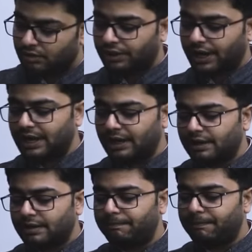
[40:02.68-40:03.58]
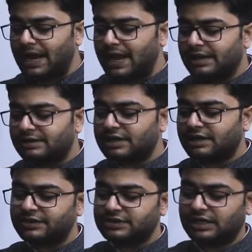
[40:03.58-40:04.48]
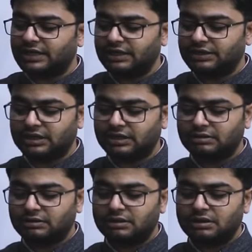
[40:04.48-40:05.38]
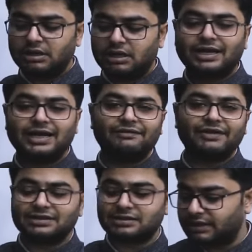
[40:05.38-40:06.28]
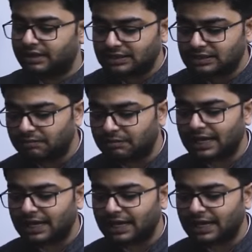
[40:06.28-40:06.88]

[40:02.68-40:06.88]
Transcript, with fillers: okay, pay, service condition, grievance redressal